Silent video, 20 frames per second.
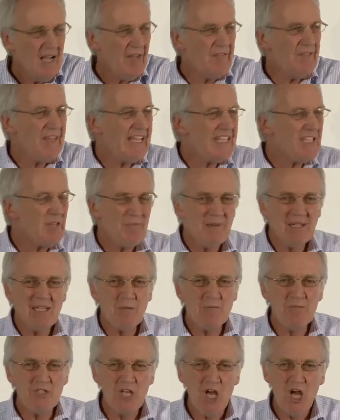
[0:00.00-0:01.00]
And these have been
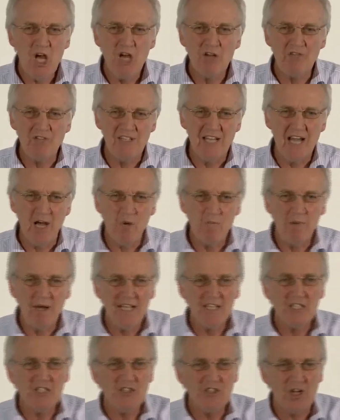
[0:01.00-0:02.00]
observed now
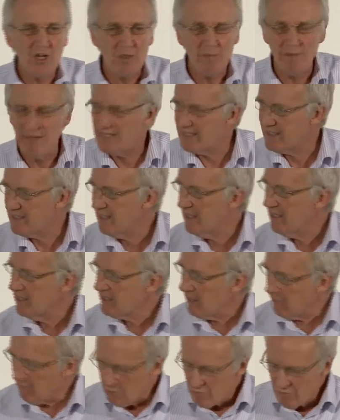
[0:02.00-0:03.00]
by astronomers.
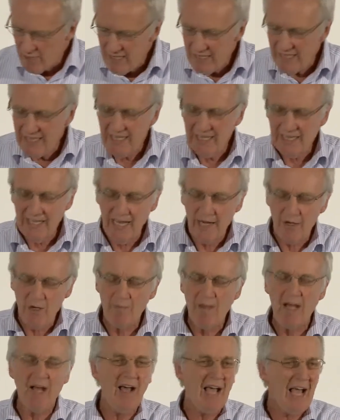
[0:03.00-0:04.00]
So we're really clear
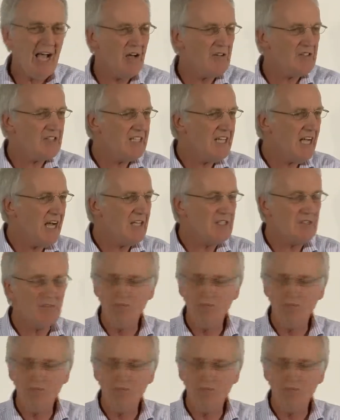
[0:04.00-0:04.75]
about how stars are